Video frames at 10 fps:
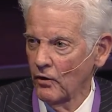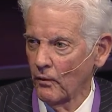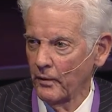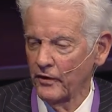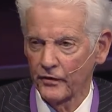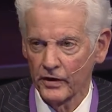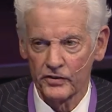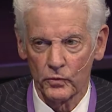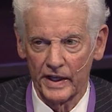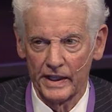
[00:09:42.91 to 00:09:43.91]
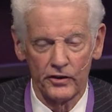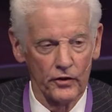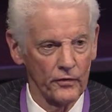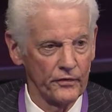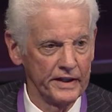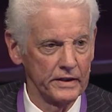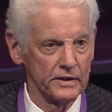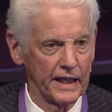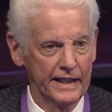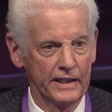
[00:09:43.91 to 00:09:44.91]
When we first went into the
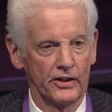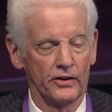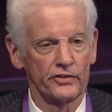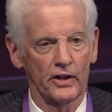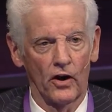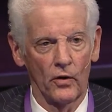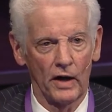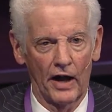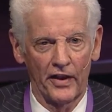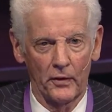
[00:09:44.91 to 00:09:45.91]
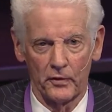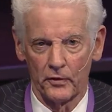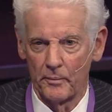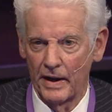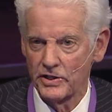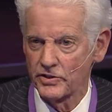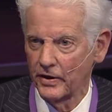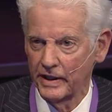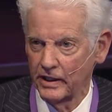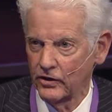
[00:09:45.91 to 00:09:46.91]
field 8 years ago, I think we were
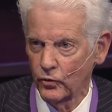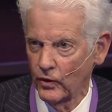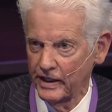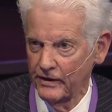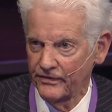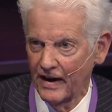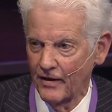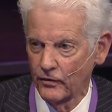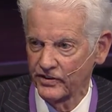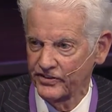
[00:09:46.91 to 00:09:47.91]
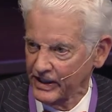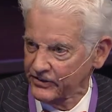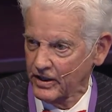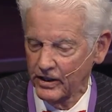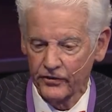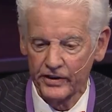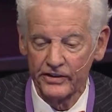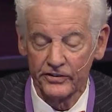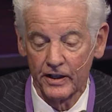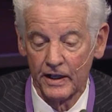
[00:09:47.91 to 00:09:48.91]
measuring 25 or 6 countries.